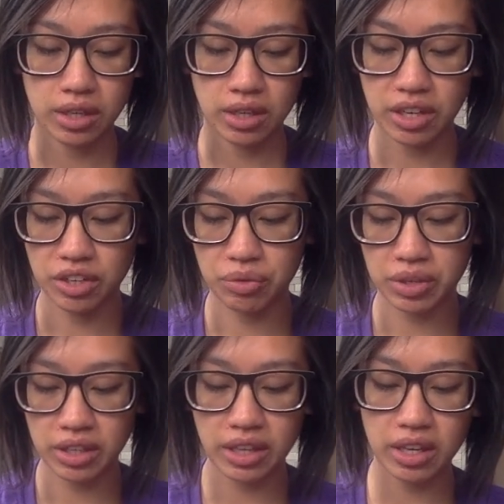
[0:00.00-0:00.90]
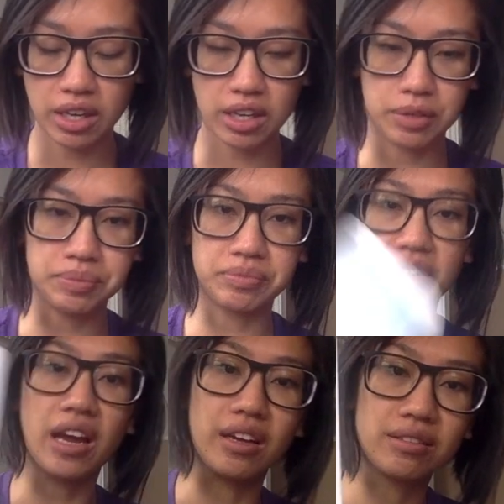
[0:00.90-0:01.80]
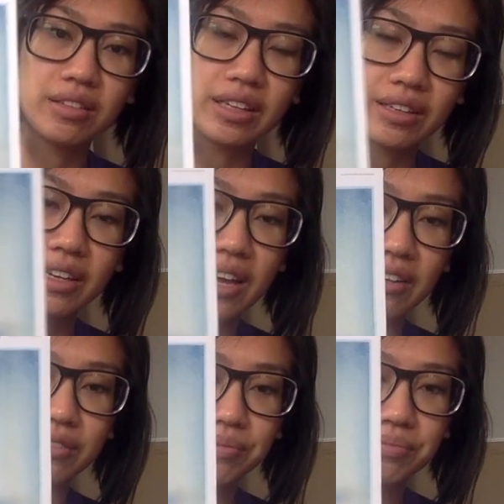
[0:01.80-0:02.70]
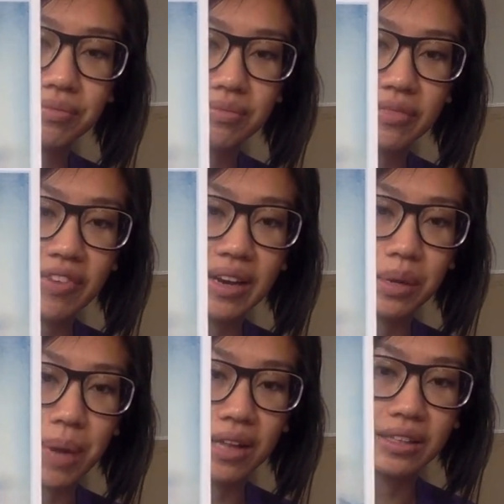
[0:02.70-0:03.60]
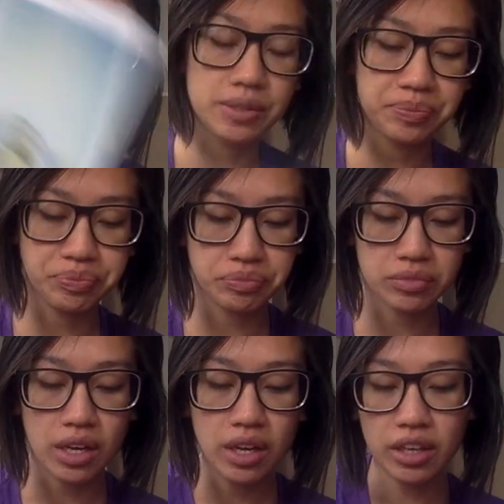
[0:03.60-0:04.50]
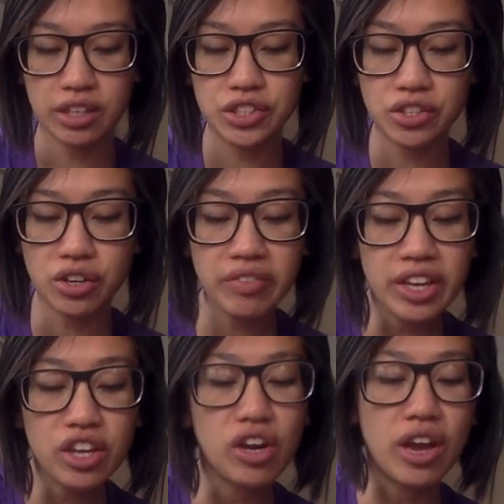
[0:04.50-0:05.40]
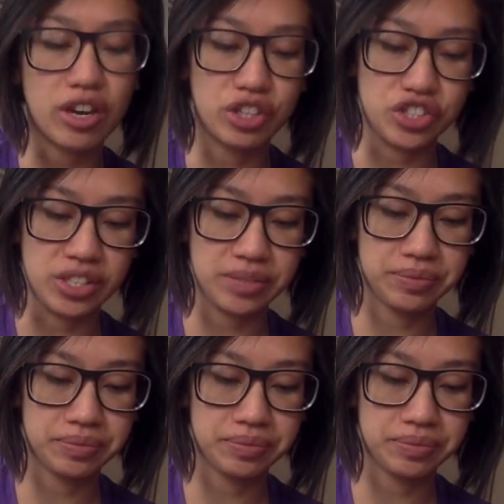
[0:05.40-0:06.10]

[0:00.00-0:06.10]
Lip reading: And you're really, like, again, finding balance. Conserving your energy.